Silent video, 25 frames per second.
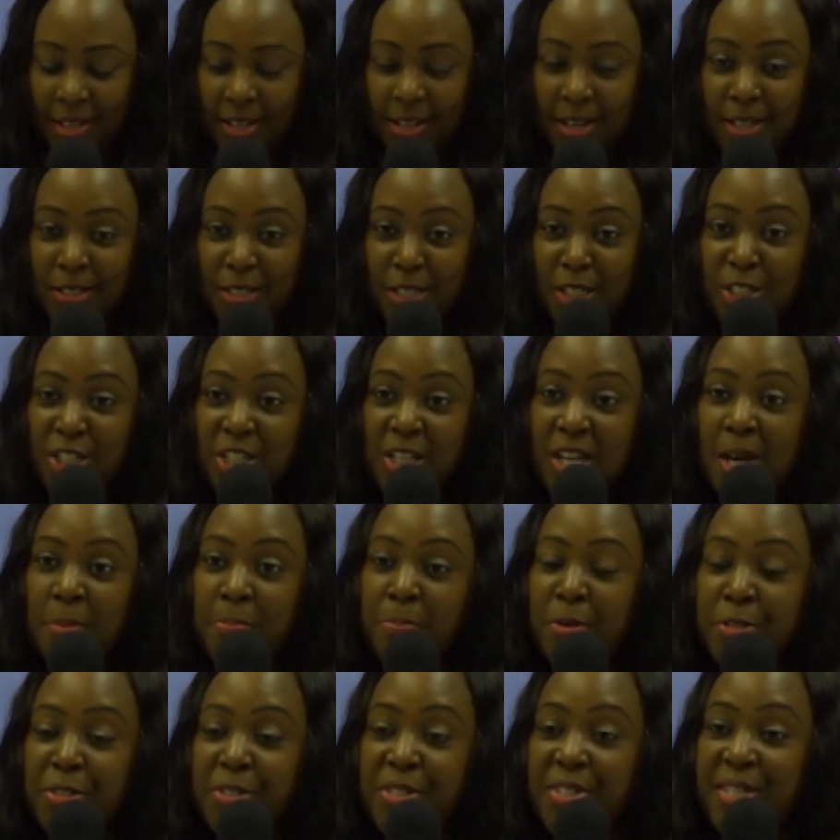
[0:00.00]

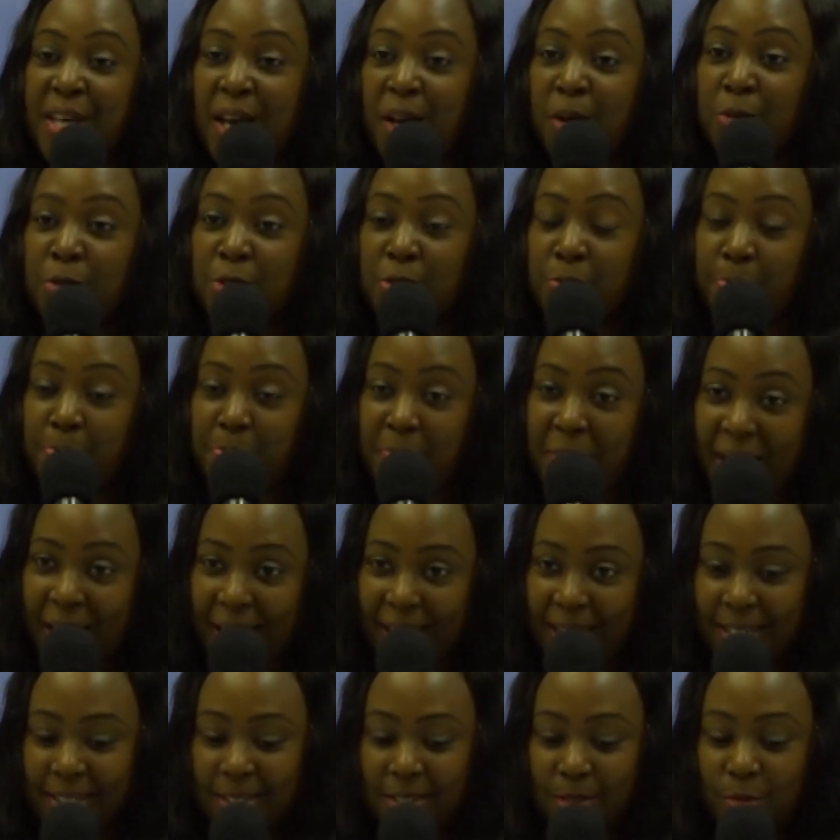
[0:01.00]
Kachechigambo, sound
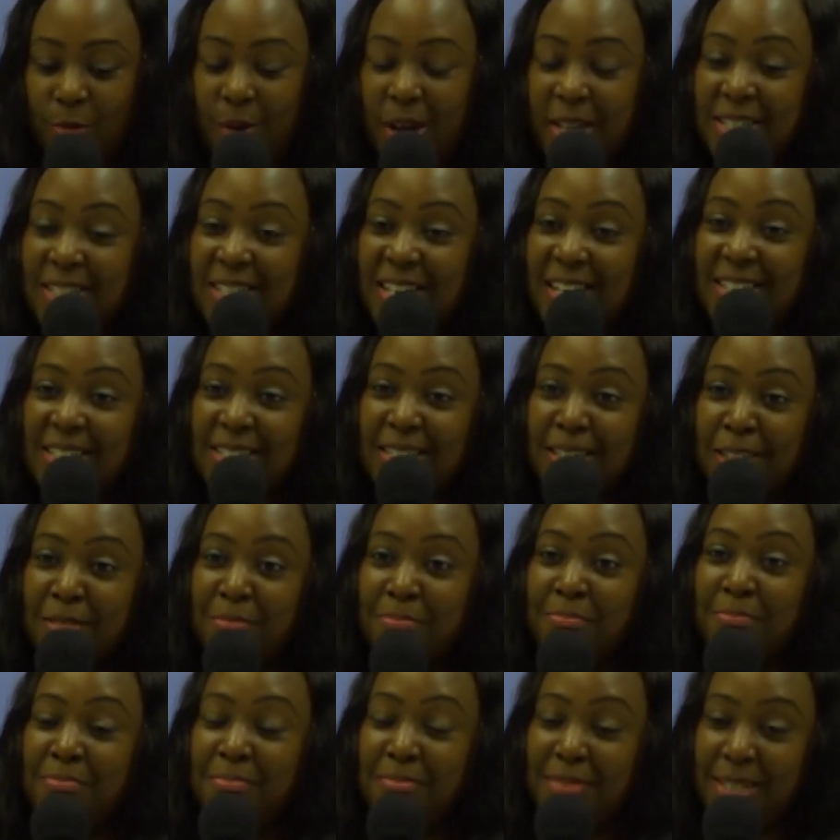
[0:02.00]
mind. What does
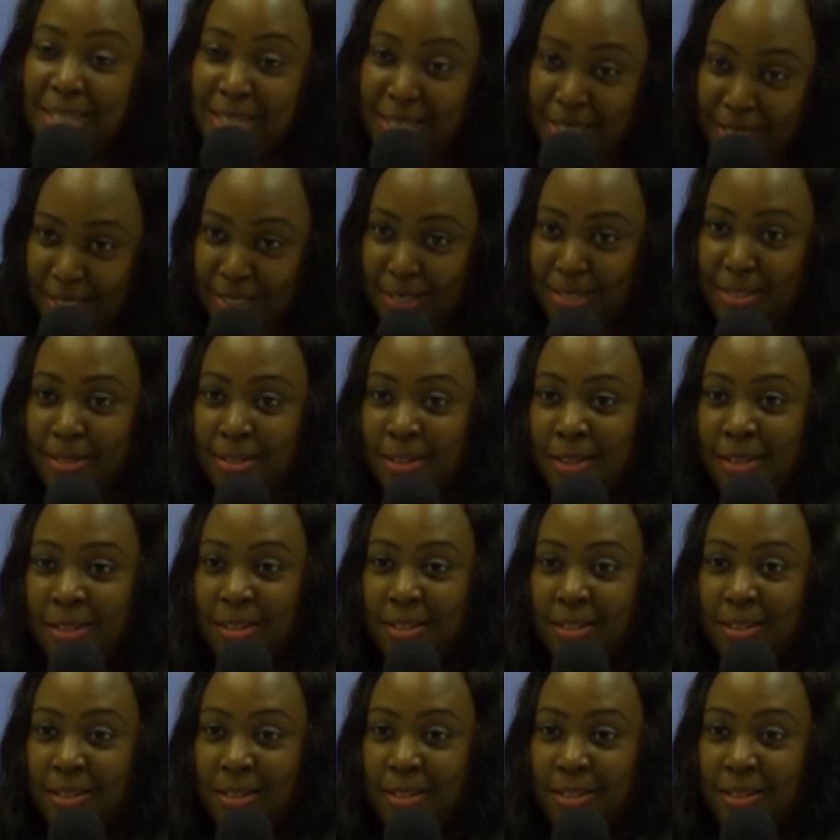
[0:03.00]
it mean?